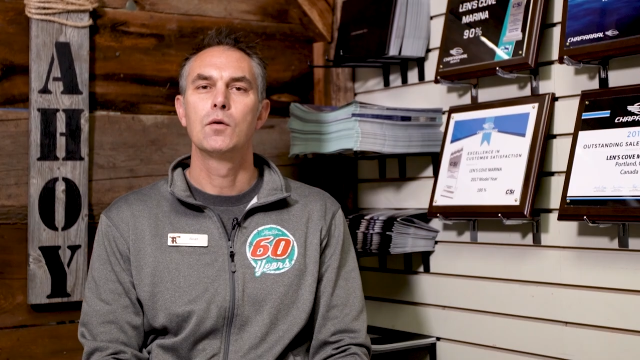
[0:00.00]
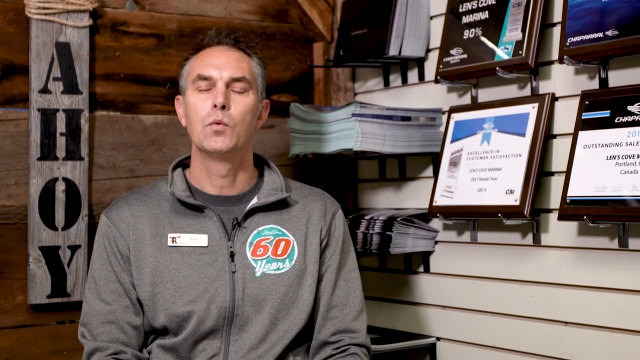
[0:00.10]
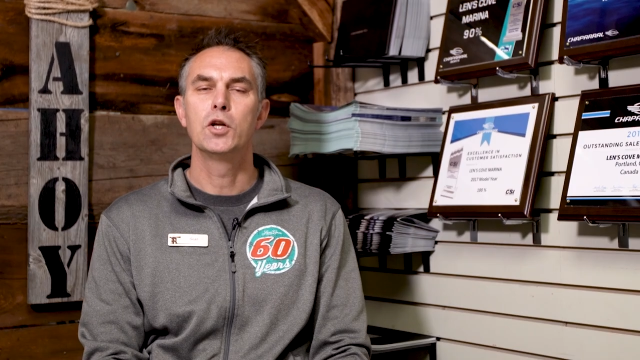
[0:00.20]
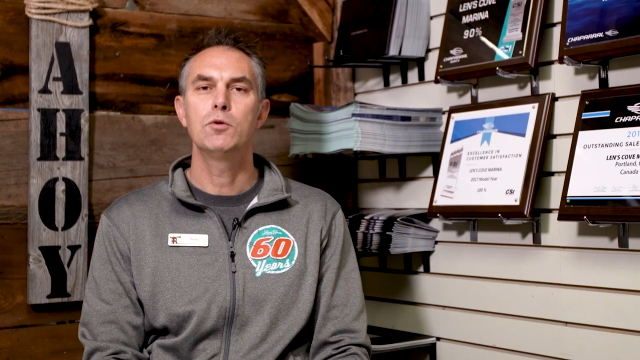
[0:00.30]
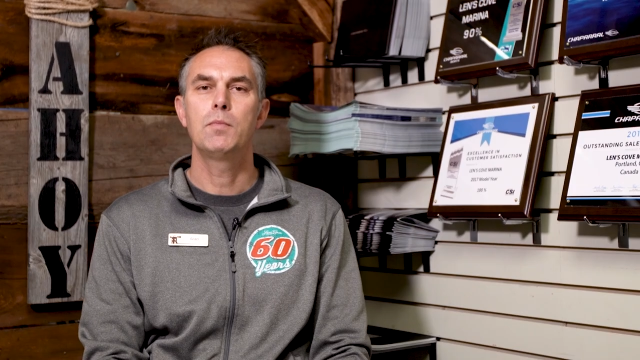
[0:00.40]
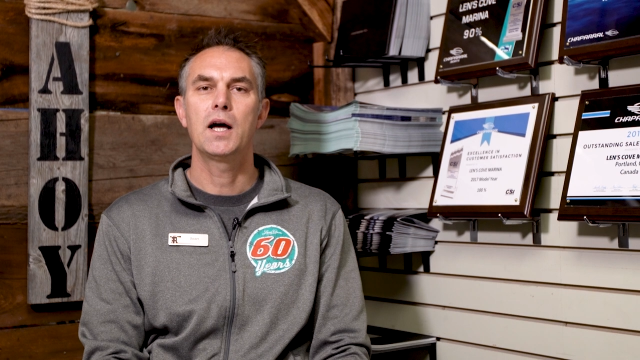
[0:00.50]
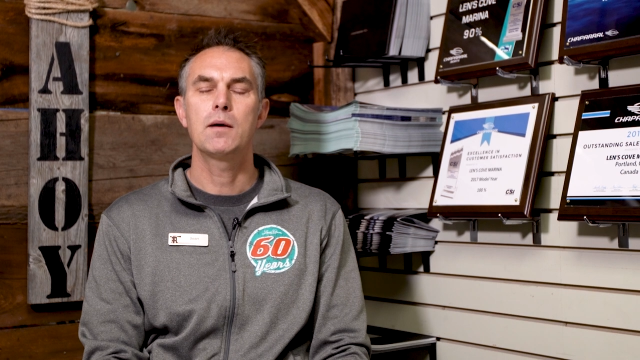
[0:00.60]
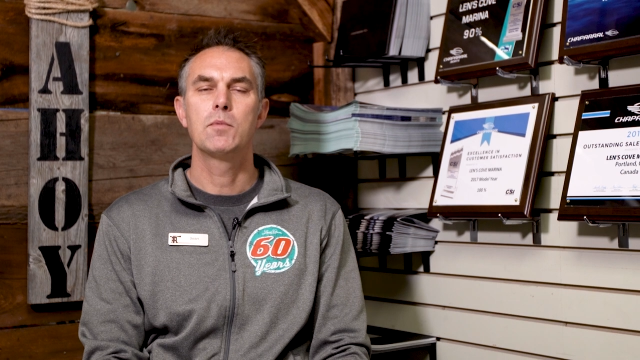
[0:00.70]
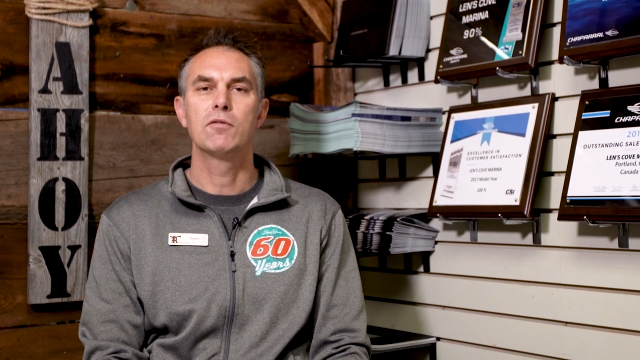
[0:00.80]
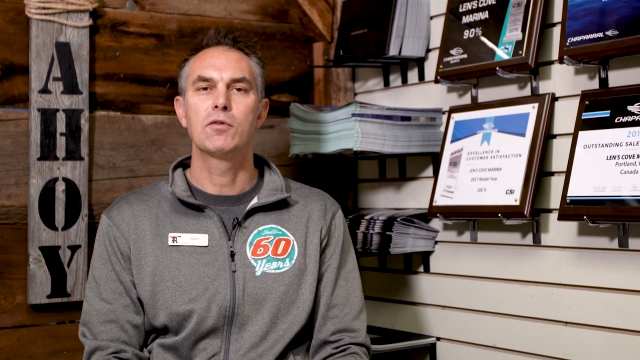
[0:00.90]
When you buy
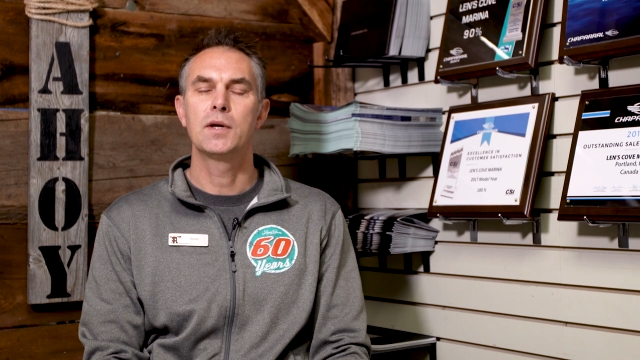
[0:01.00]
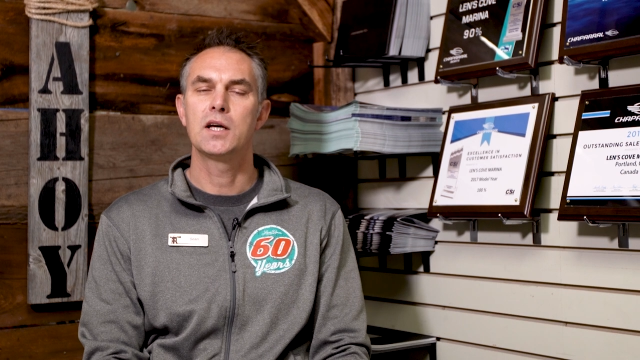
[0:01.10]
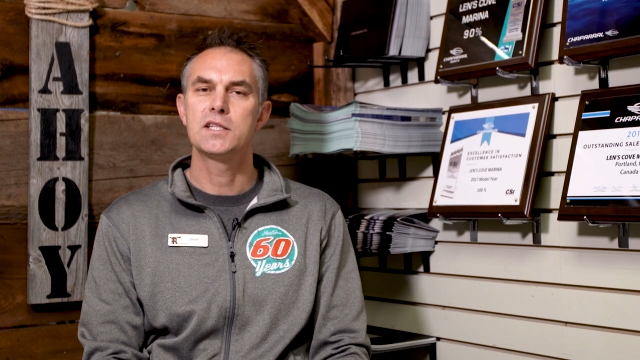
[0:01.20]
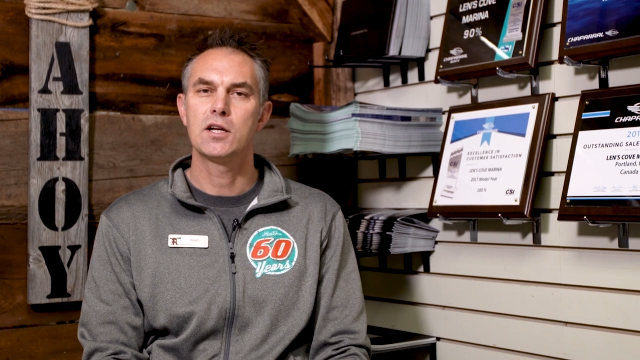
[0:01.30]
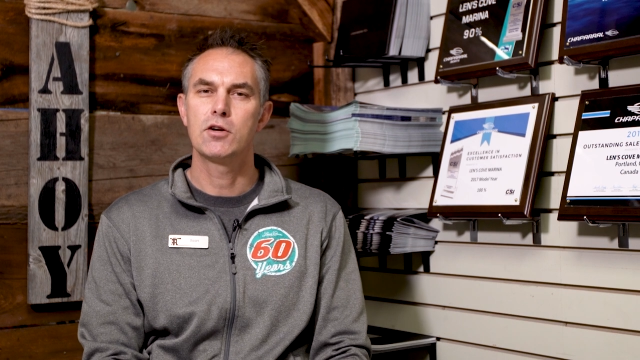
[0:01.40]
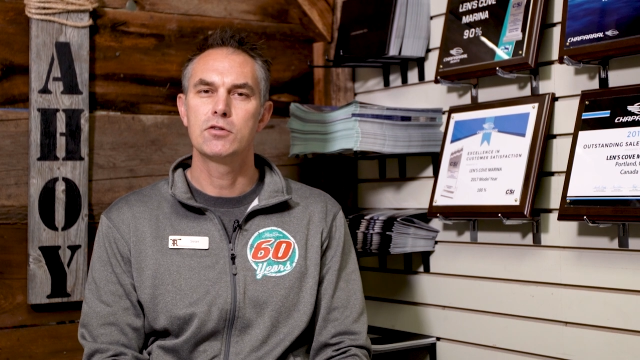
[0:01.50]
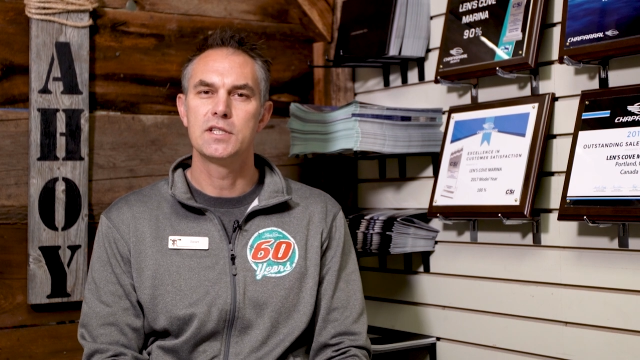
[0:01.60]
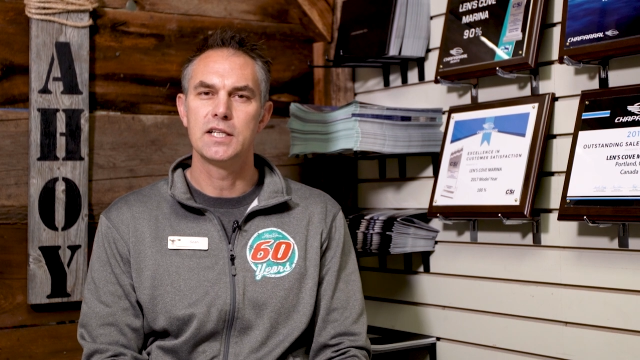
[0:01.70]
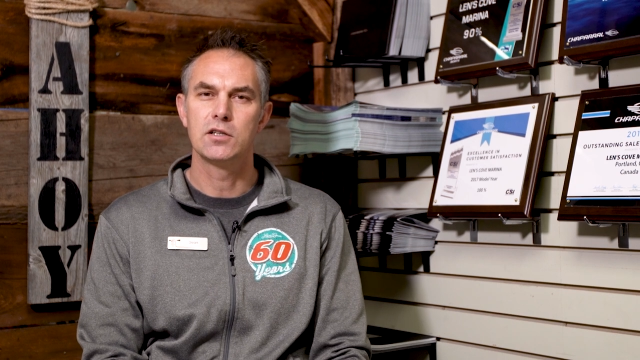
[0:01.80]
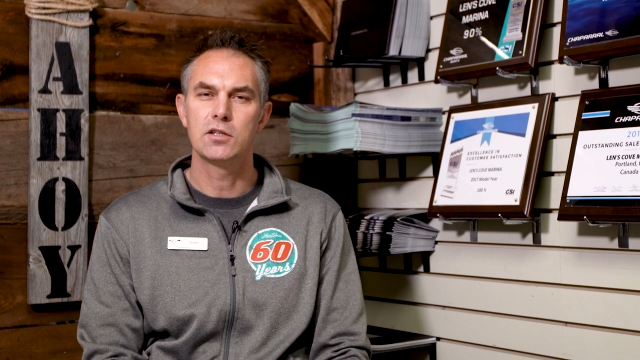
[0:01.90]
a boat from an Ontario
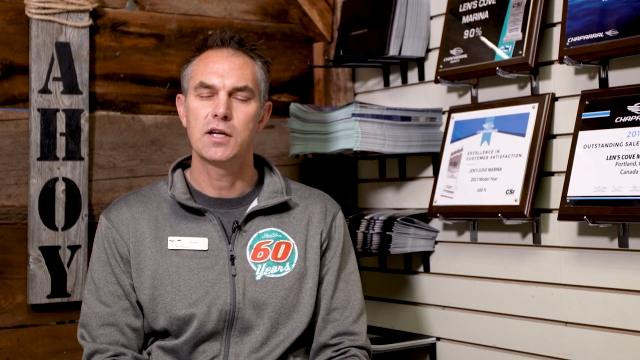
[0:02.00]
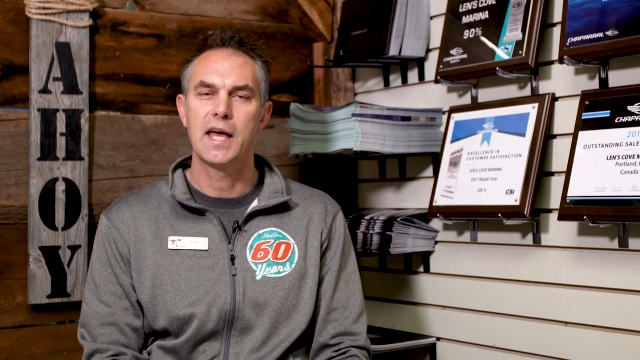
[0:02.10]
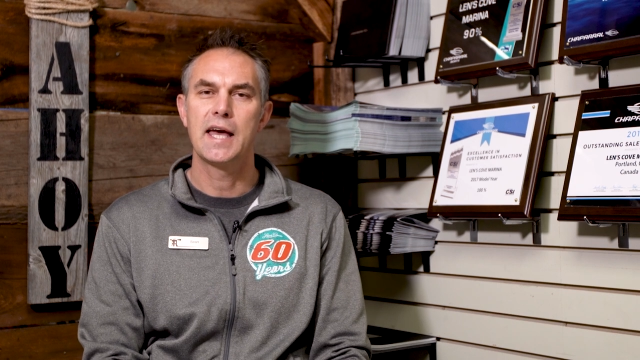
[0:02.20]
dealer